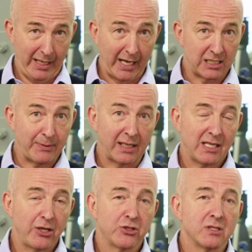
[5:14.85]

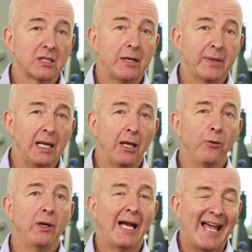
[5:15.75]
expectations are coming
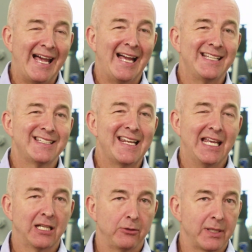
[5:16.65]
lower and
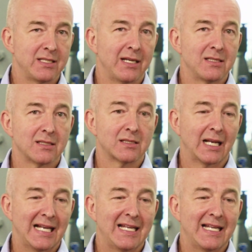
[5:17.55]
the economic data is